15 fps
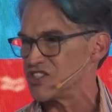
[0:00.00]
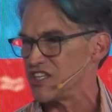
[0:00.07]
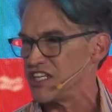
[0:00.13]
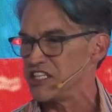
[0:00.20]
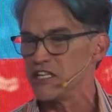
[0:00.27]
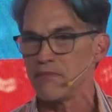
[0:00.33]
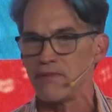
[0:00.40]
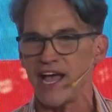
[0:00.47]
in
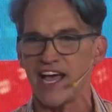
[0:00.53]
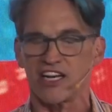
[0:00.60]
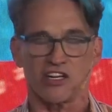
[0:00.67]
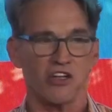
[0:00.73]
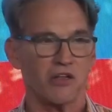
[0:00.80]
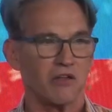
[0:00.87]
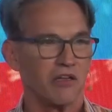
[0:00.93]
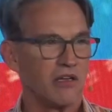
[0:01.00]
the battle,
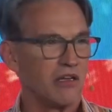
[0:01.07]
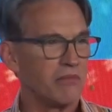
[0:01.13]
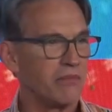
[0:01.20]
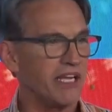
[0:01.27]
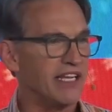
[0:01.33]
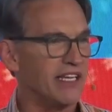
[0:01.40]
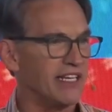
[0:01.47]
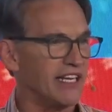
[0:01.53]

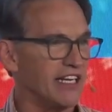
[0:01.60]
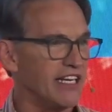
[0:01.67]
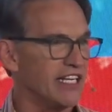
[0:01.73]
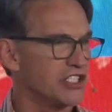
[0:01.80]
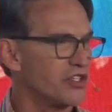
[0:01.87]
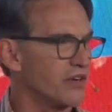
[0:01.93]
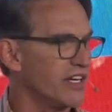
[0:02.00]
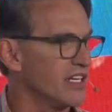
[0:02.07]
be it in
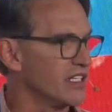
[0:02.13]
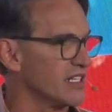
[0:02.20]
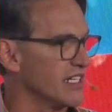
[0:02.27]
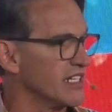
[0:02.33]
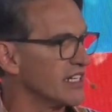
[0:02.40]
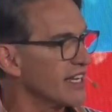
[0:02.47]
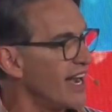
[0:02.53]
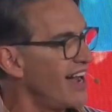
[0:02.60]
Israel,
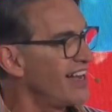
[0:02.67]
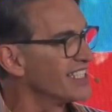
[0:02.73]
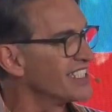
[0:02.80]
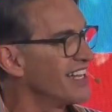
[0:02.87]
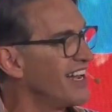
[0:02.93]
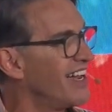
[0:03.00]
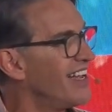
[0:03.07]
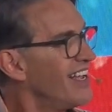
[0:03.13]
in
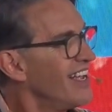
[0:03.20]
Gaza,